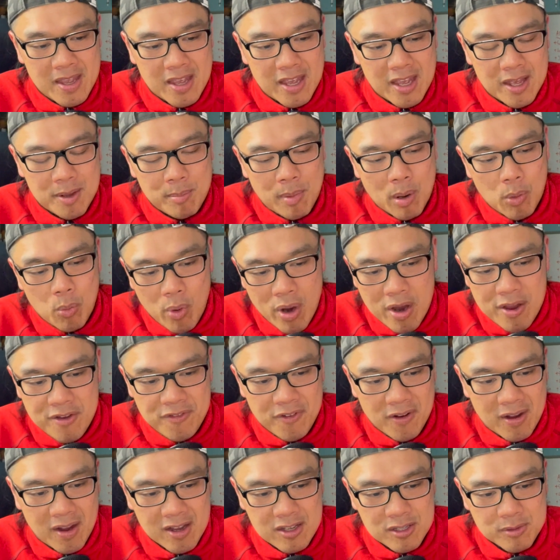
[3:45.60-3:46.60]
And my wife
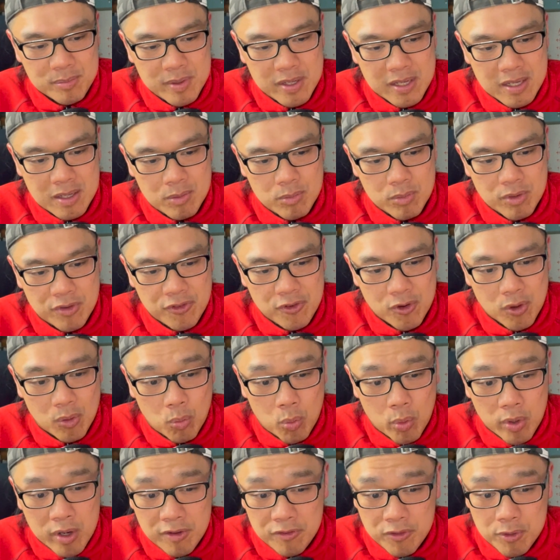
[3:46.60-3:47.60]
asked me, we've got
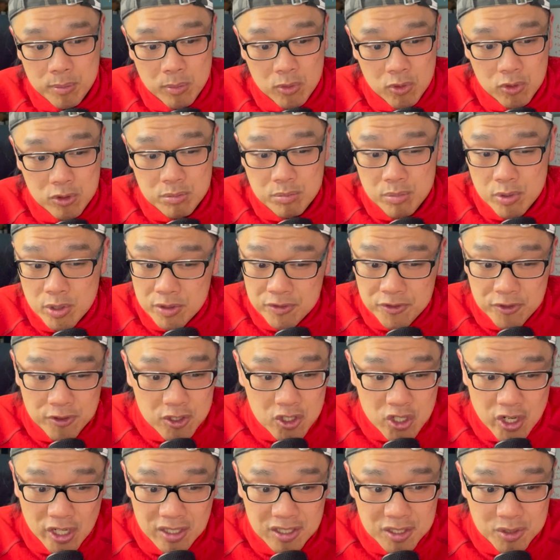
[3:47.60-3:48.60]
one of the most beautiful
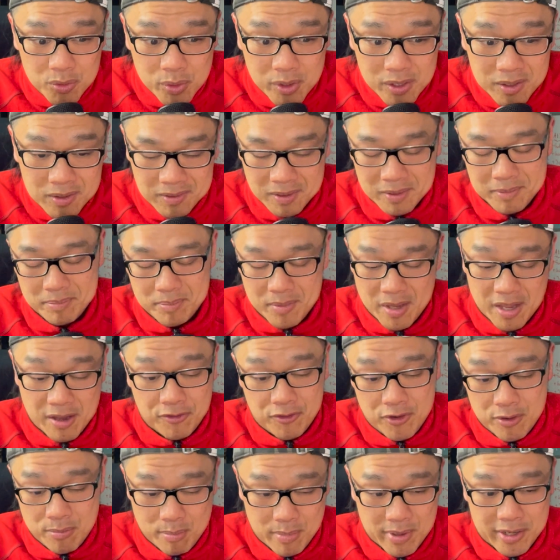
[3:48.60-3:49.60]
child in the world, like
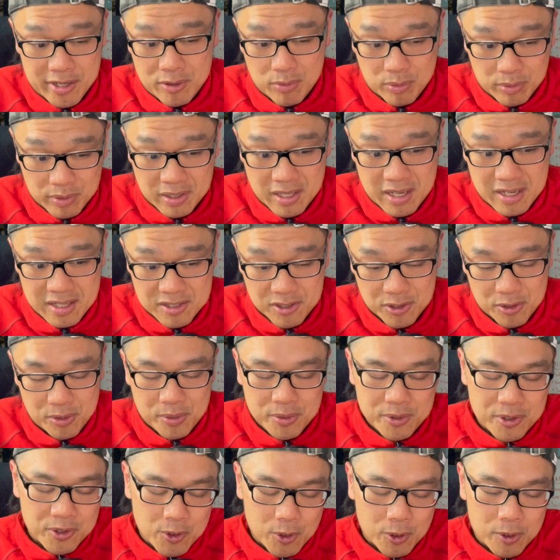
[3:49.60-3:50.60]
every mother would think so,
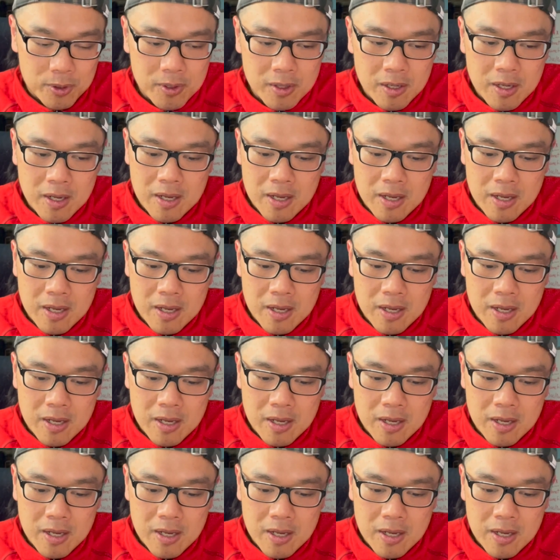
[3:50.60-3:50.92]
you know.